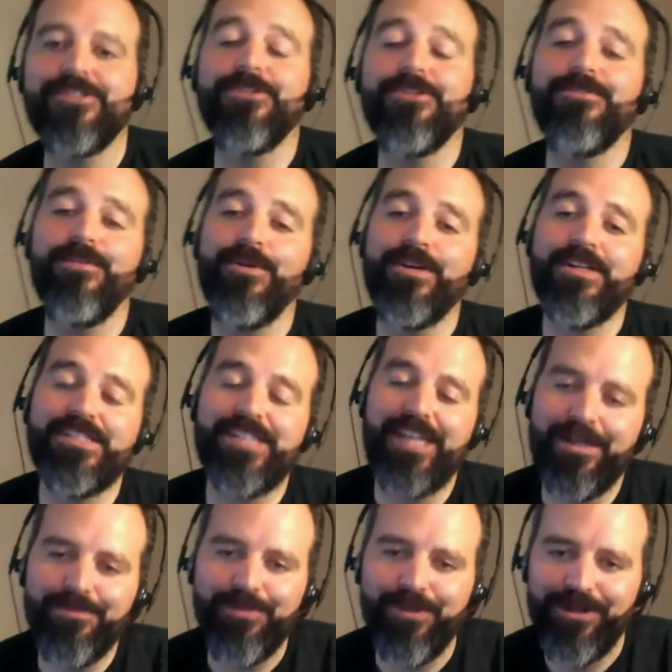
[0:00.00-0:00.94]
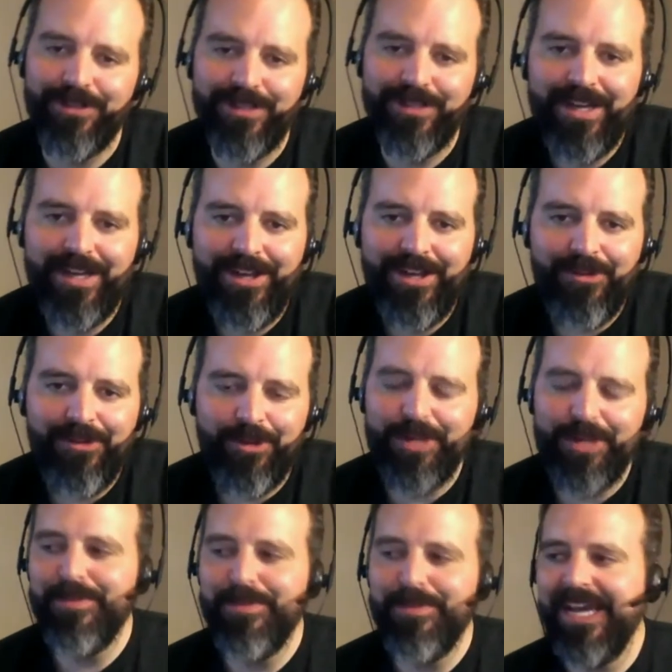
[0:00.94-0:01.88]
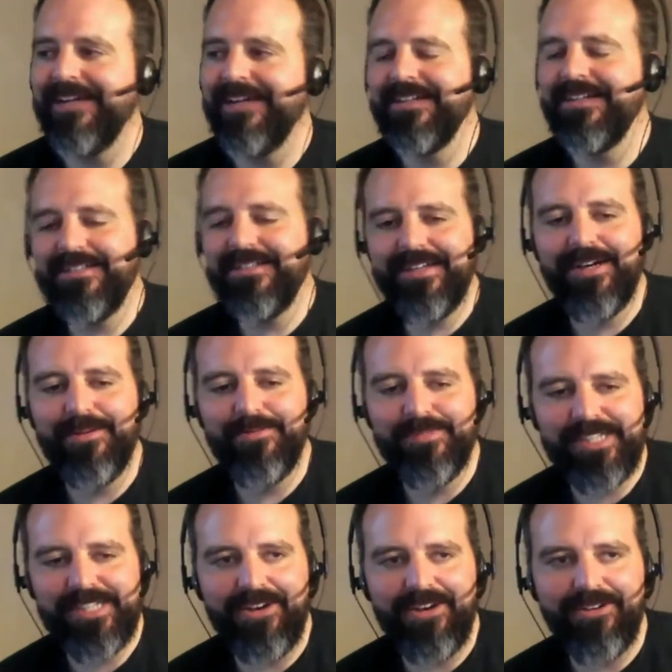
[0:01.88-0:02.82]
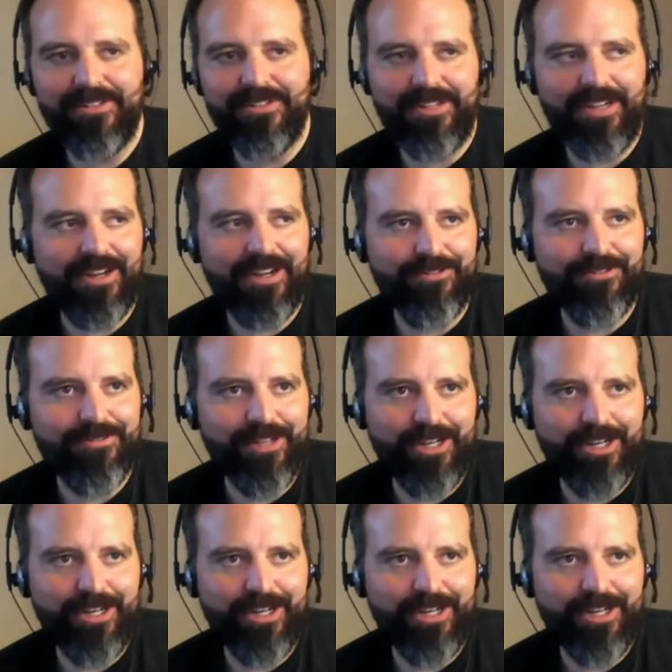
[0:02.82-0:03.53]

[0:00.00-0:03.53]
So, for example, when a beta comes out of